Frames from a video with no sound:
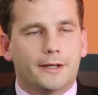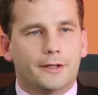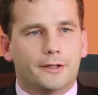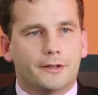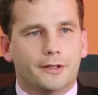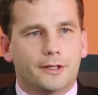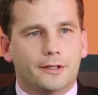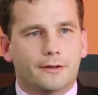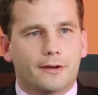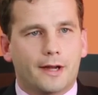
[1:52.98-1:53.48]

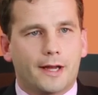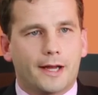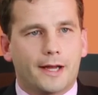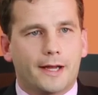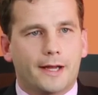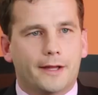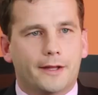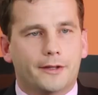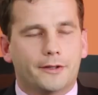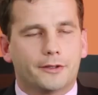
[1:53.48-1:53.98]
There
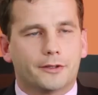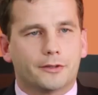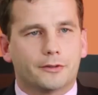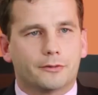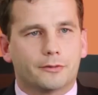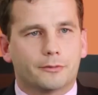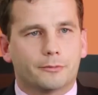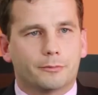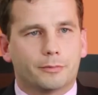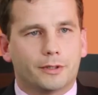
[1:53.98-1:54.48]
are
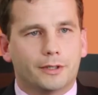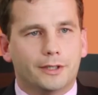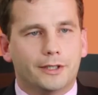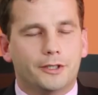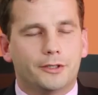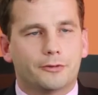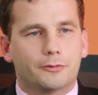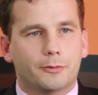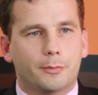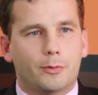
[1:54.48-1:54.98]

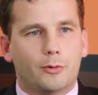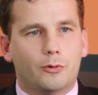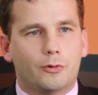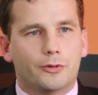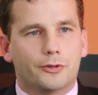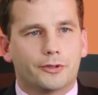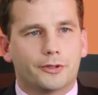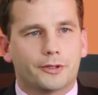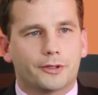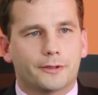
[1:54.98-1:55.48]
police
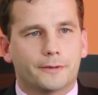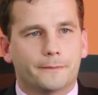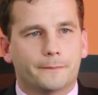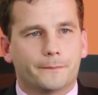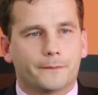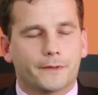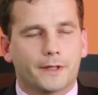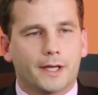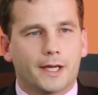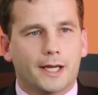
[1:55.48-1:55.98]
reports,
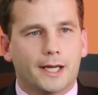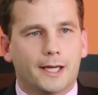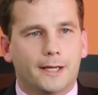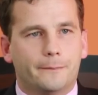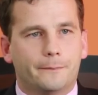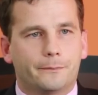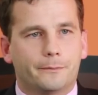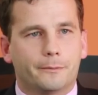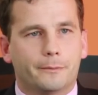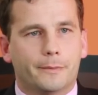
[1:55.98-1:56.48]

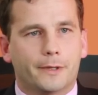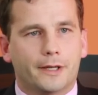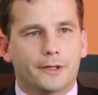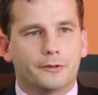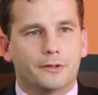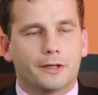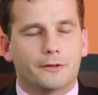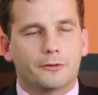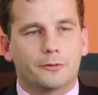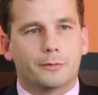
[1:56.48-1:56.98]
but
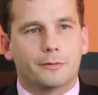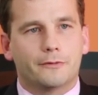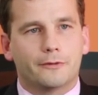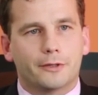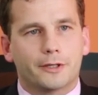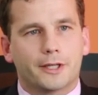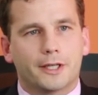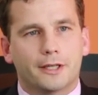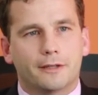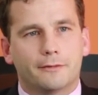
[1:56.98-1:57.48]
you have to be
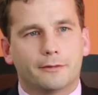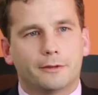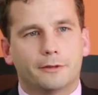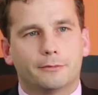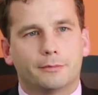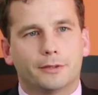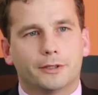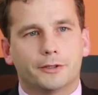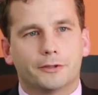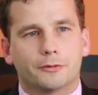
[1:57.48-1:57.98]
very careful
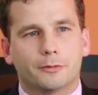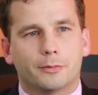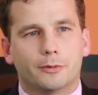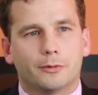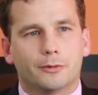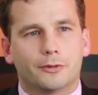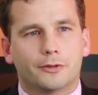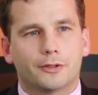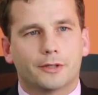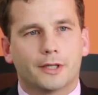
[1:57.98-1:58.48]
of police
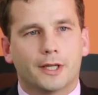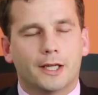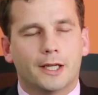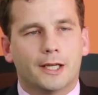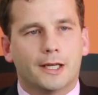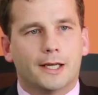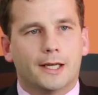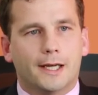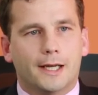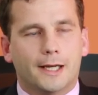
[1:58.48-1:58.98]
reports
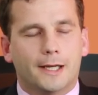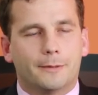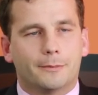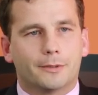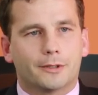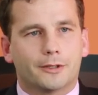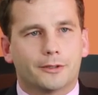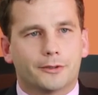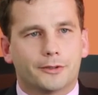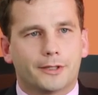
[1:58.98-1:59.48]

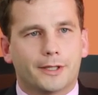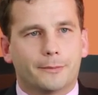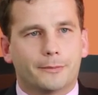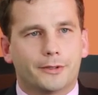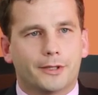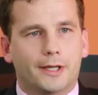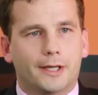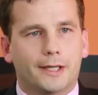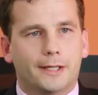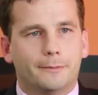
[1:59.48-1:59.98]
because
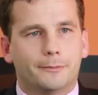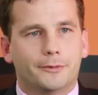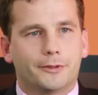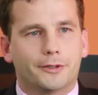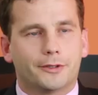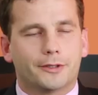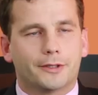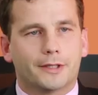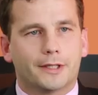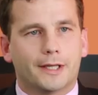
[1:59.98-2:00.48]

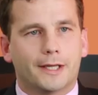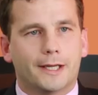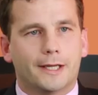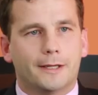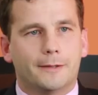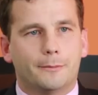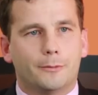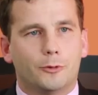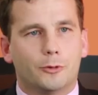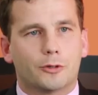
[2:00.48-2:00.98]
sometimes
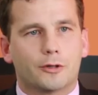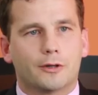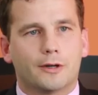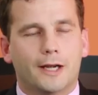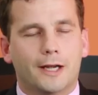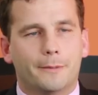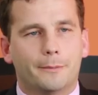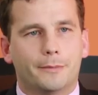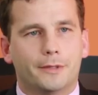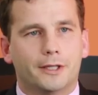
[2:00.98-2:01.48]
more
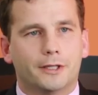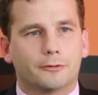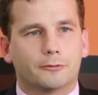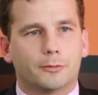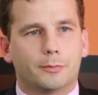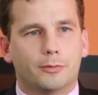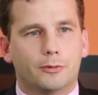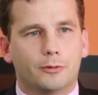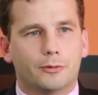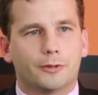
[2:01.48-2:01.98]
crime being
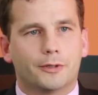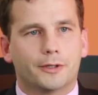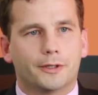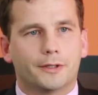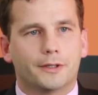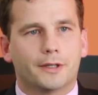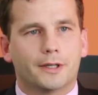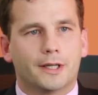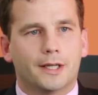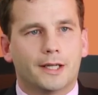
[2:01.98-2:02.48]

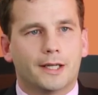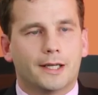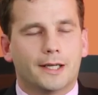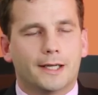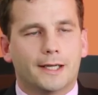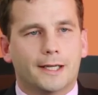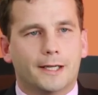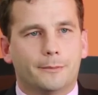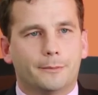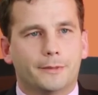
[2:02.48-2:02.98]
reported
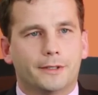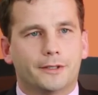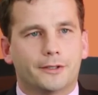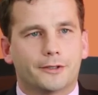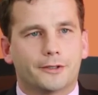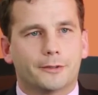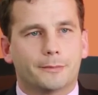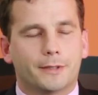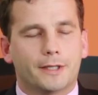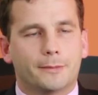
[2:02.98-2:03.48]

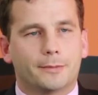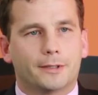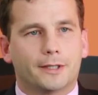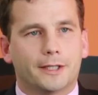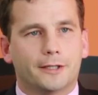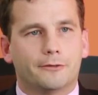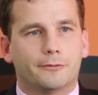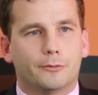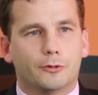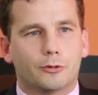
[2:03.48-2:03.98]
means that people
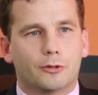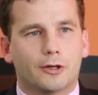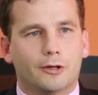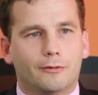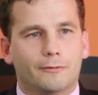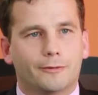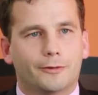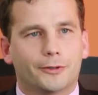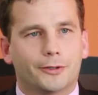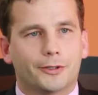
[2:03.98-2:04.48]
have more
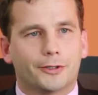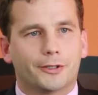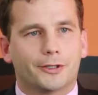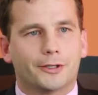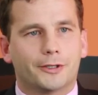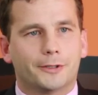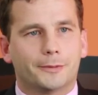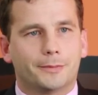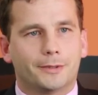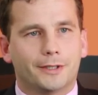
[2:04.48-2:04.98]
confidence
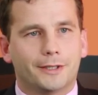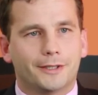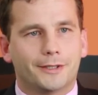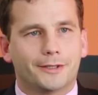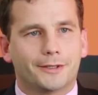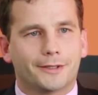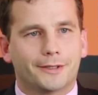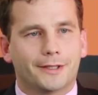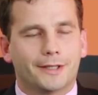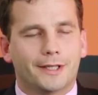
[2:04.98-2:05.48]
in the
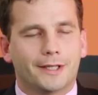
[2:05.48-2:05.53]
police.